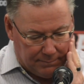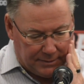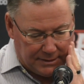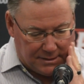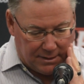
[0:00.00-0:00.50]

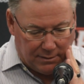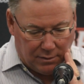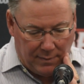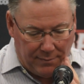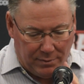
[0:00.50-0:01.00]
considering
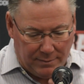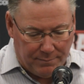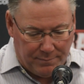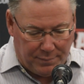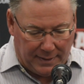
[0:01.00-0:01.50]
the way we
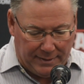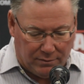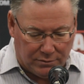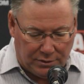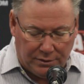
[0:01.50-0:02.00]
played
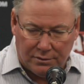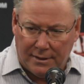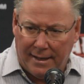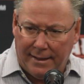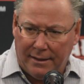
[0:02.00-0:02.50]
on
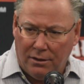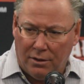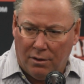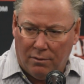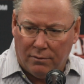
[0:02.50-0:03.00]
Tuesday, you
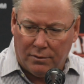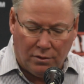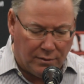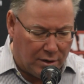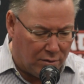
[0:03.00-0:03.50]
know, on the
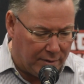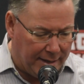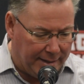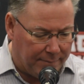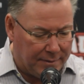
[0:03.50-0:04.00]
UNO
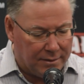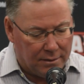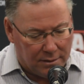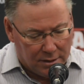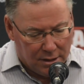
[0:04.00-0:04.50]
game, then
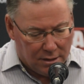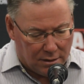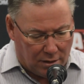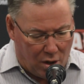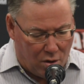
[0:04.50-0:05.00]
the
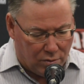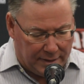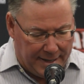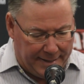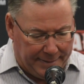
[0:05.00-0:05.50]
long
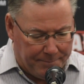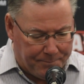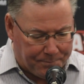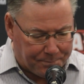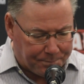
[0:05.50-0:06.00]

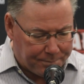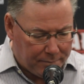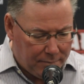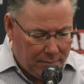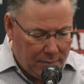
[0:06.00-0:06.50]
game
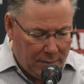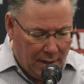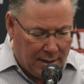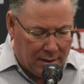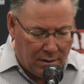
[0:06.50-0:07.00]

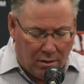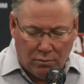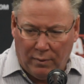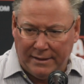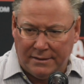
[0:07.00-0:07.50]

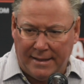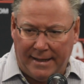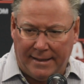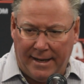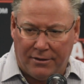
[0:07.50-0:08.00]
on Wednesday
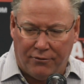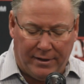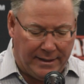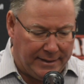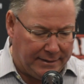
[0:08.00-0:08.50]
in the extra
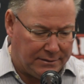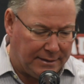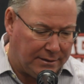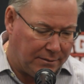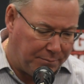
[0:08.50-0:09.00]
innings,
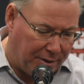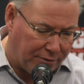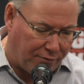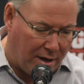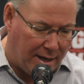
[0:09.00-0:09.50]
then the
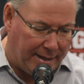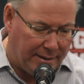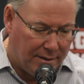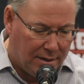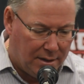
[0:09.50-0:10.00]
bus
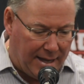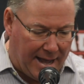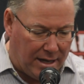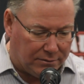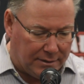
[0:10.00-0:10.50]
ride
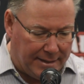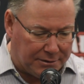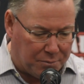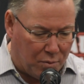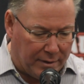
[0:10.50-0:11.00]
out the
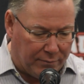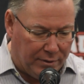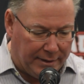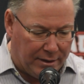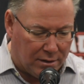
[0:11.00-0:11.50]
next morning
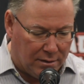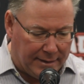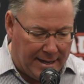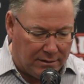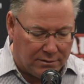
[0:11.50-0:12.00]
really
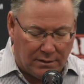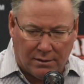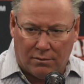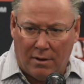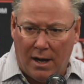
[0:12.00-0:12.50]
early out to
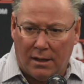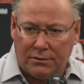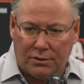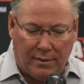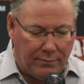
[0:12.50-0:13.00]
Little Rock.
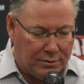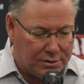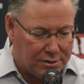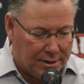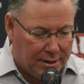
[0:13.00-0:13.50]
So it was